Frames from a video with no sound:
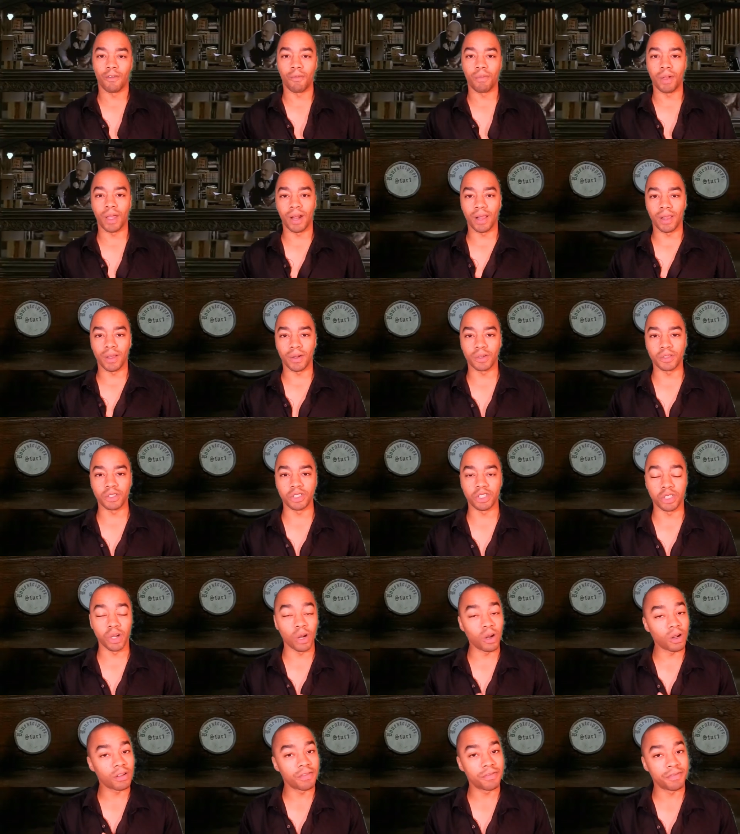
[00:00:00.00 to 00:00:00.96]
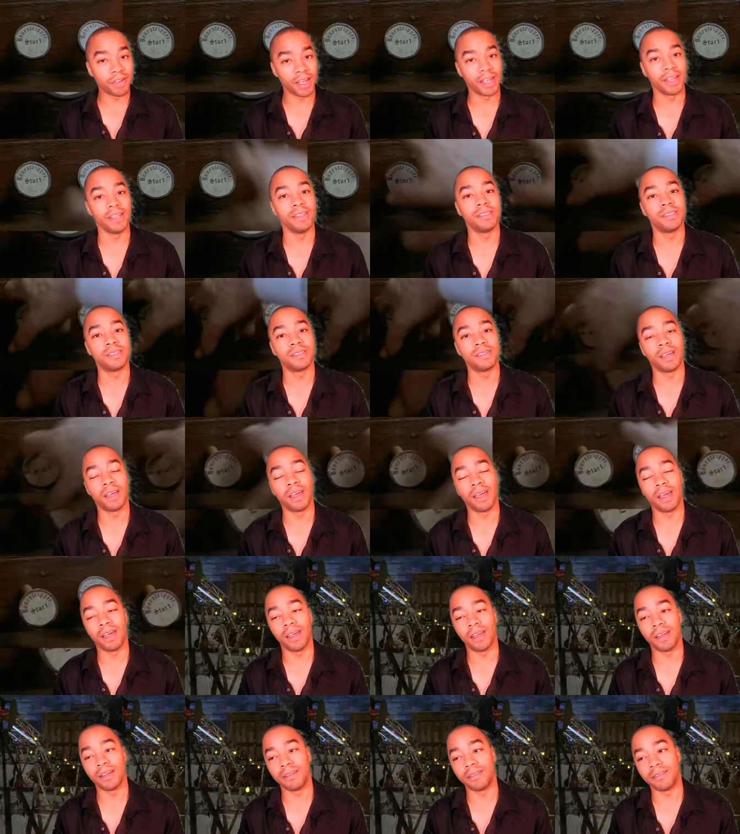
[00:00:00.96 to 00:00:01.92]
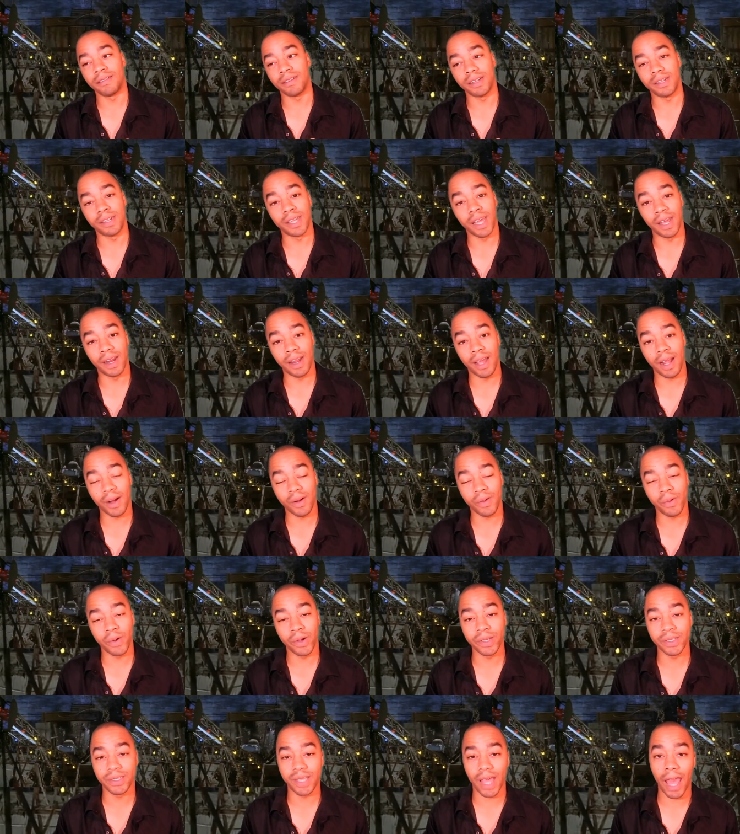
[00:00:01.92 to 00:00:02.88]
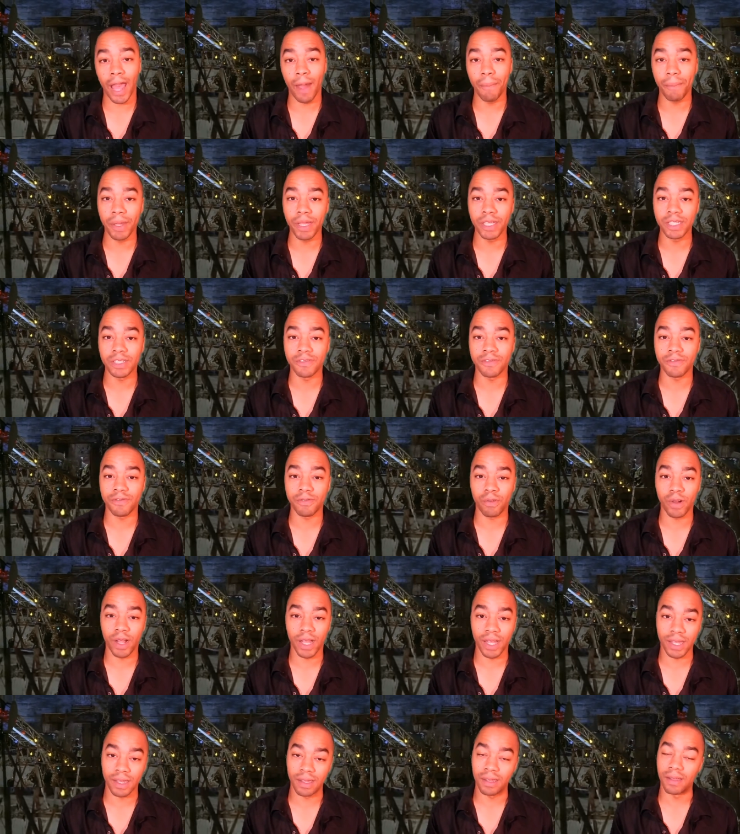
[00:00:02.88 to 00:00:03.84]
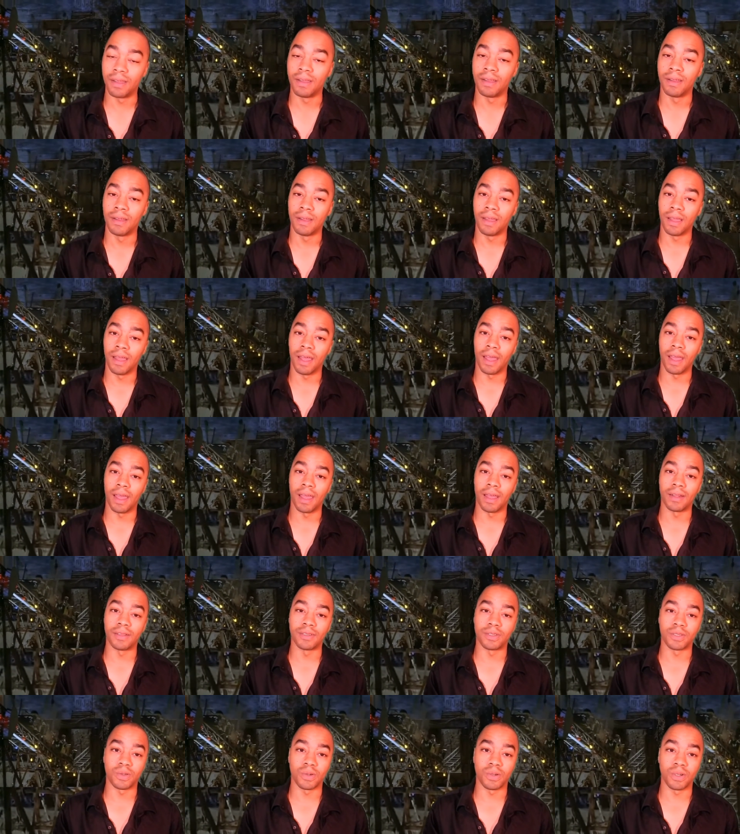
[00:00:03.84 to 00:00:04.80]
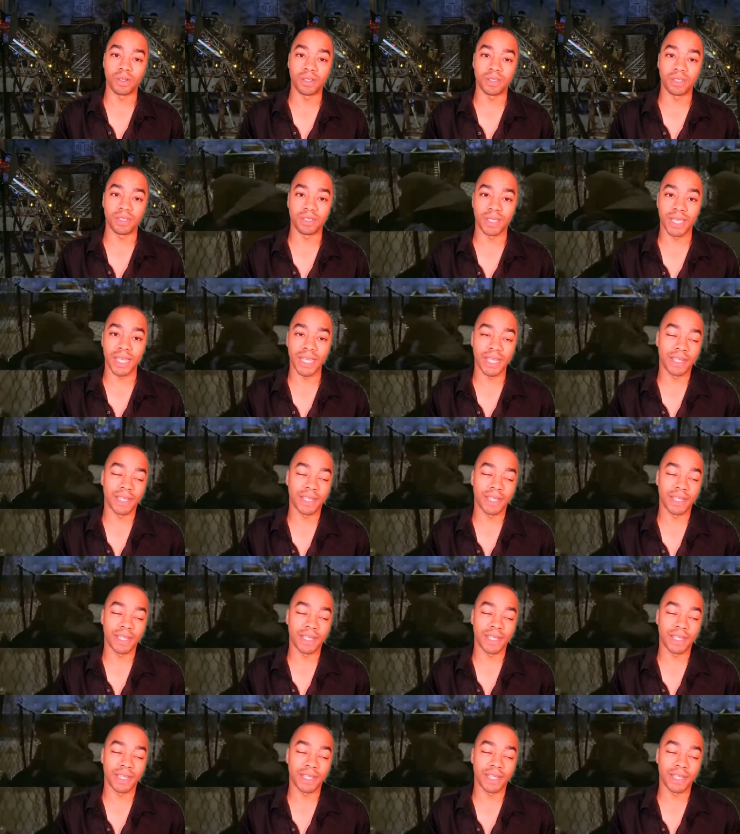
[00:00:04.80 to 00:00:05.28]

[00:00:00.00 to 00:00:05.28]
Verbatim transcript: for being a little jerk face. And Dan Aykroyd is happy as frick and sort of just